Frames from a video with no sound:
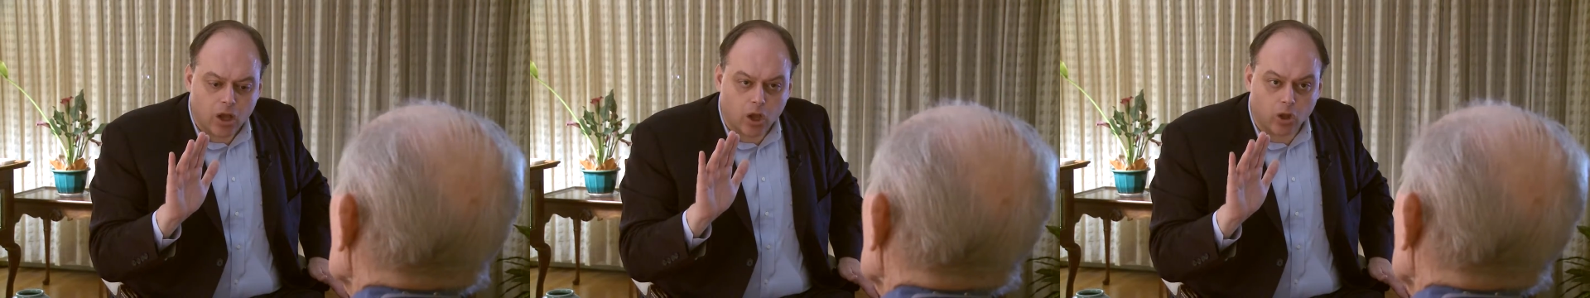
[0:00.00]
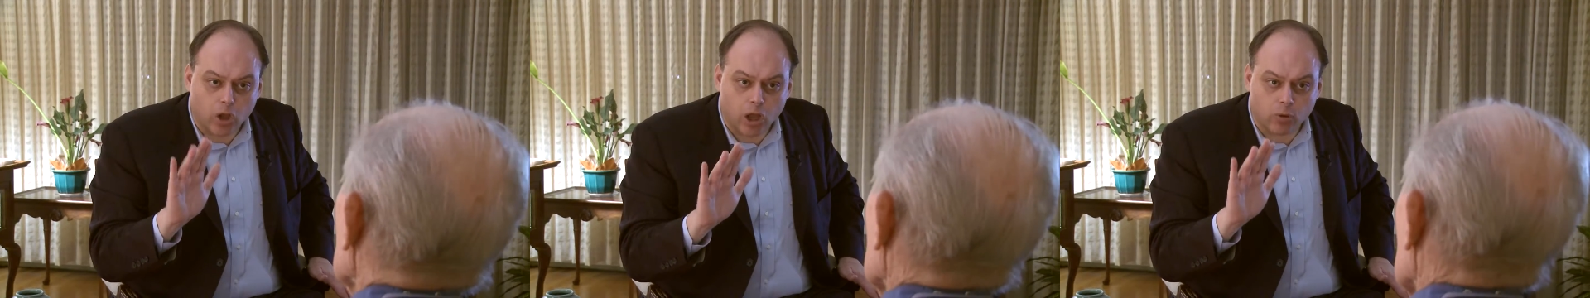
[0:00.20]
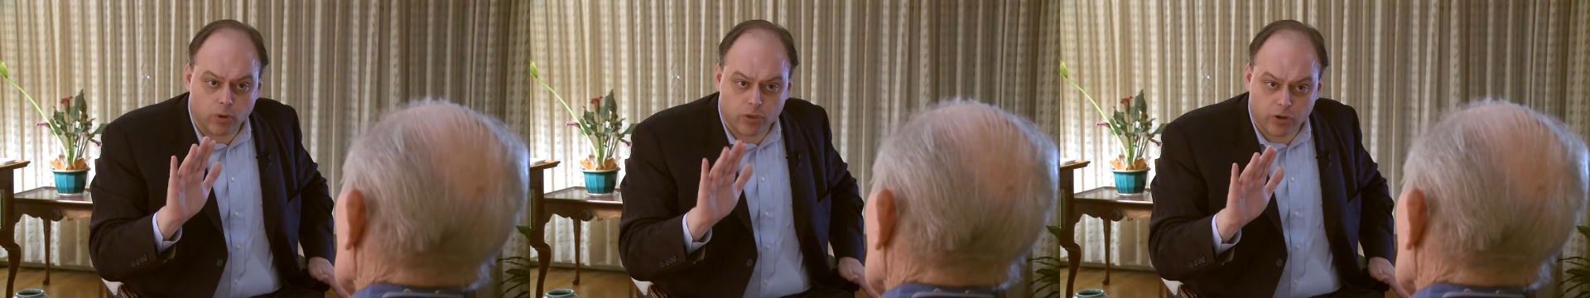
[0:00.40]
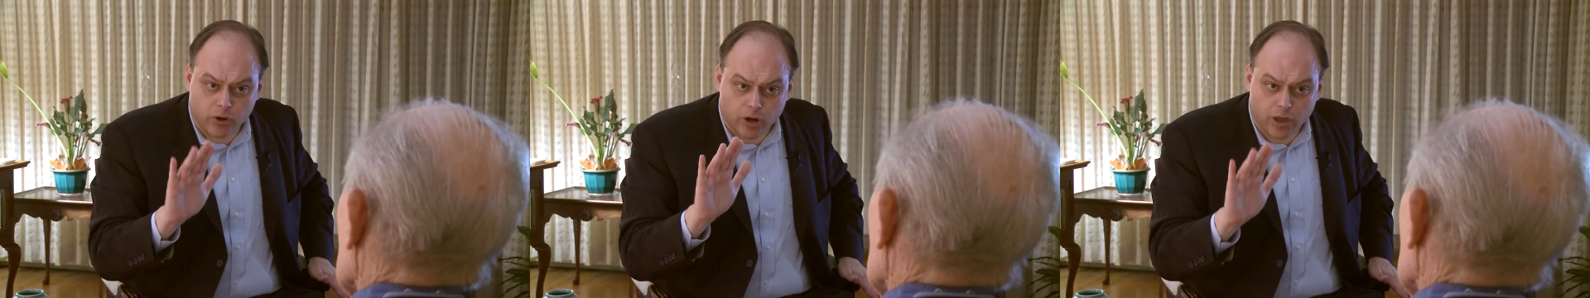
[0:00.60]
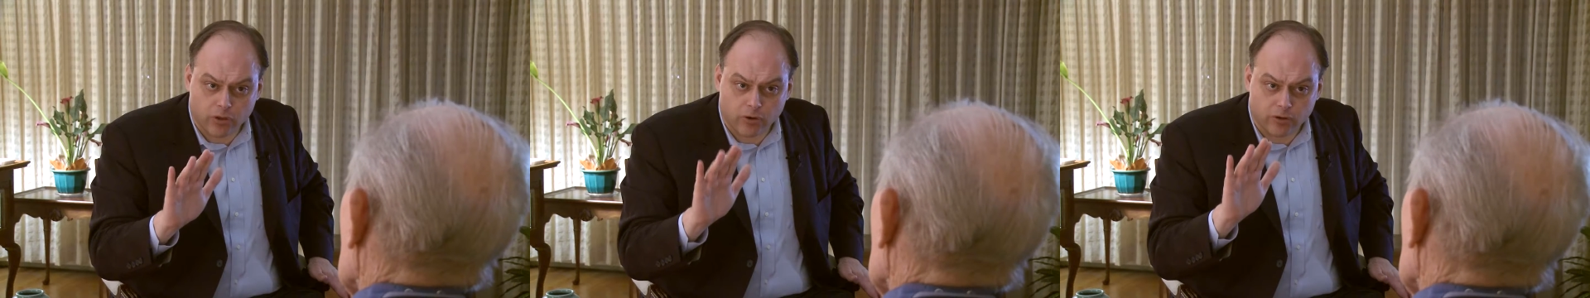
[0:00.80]
along with
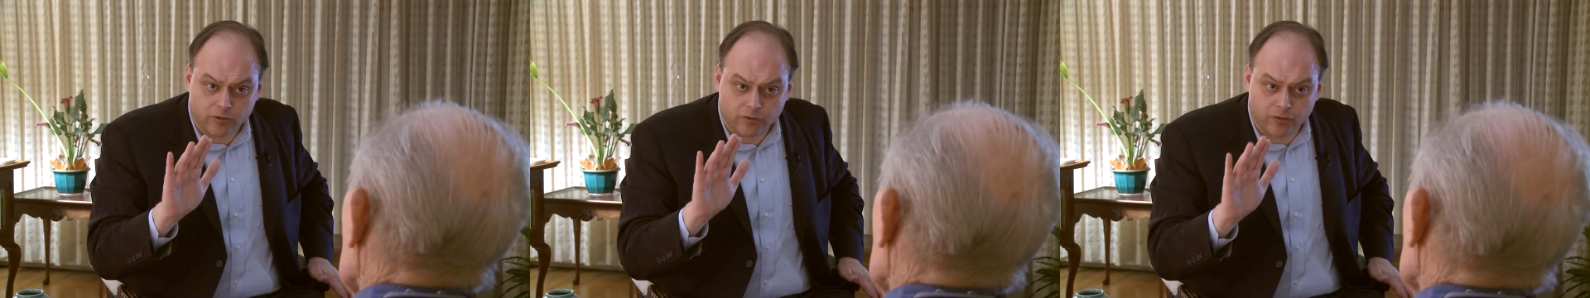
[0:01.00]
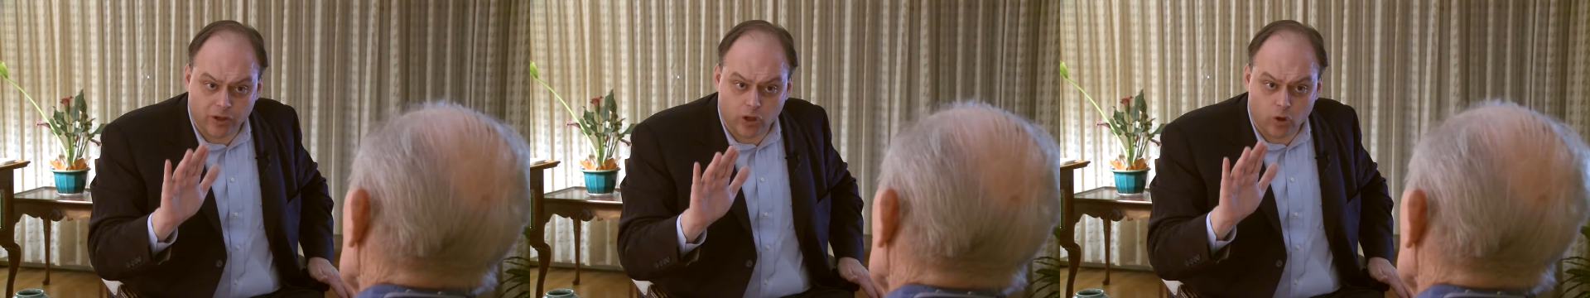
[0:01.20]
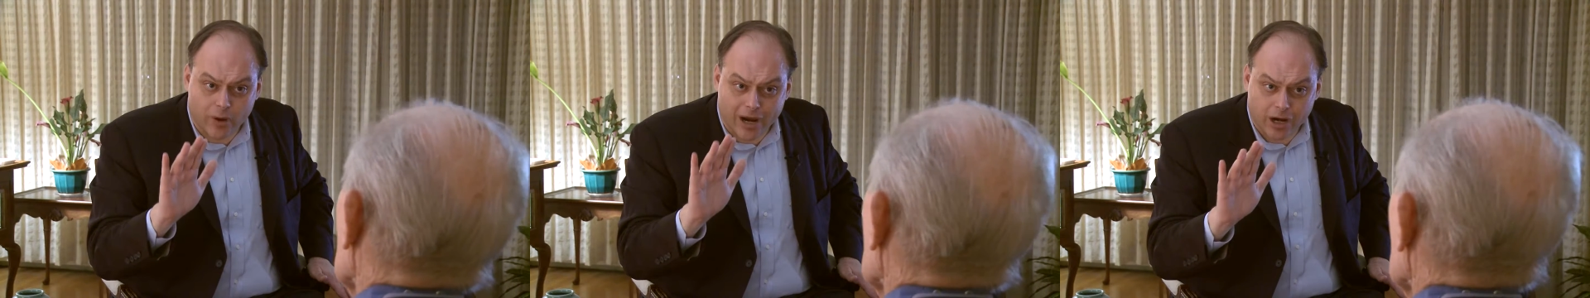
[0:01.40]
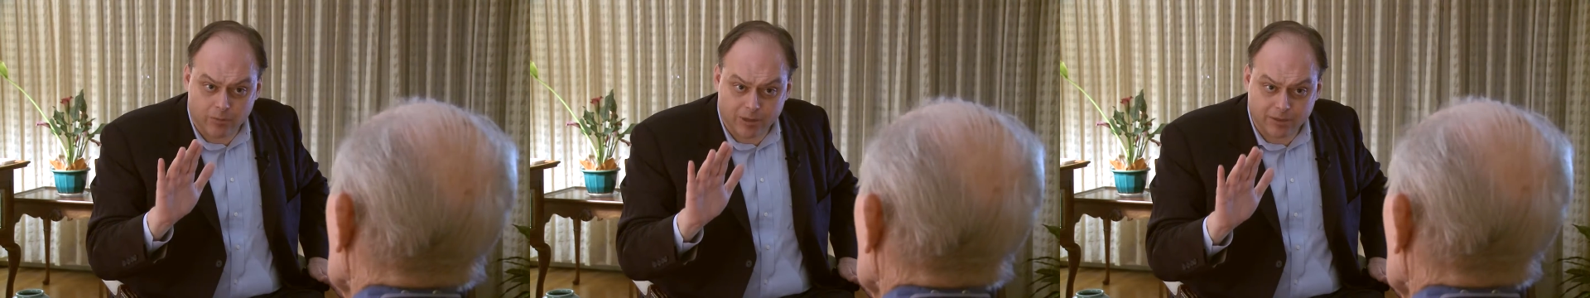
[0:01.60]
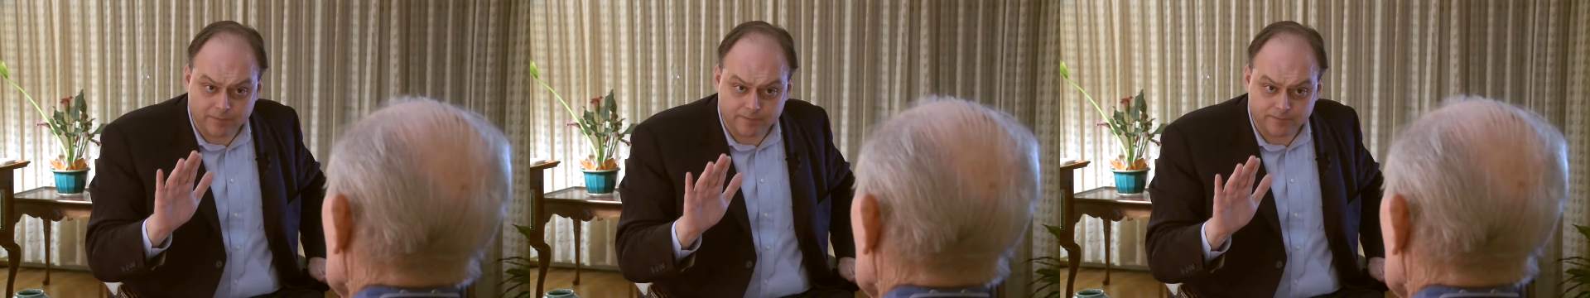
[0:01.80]
your other fellow
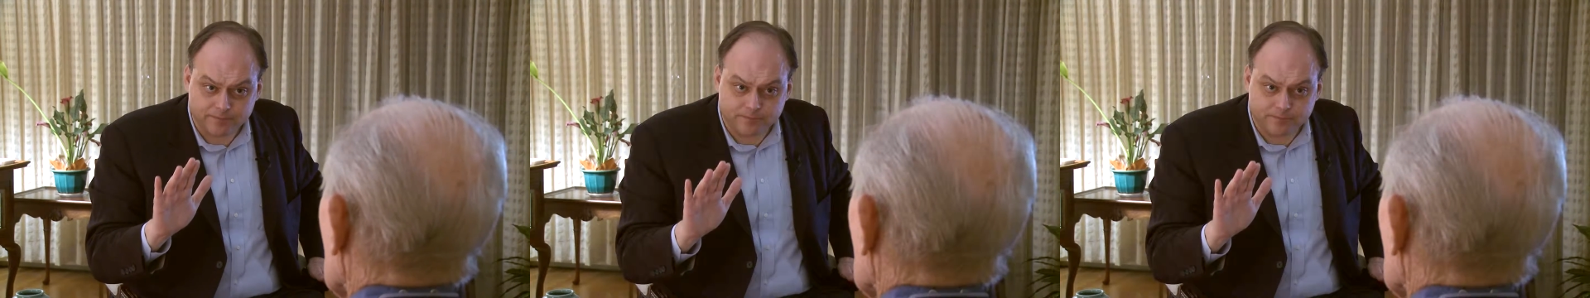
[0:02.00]
airmen,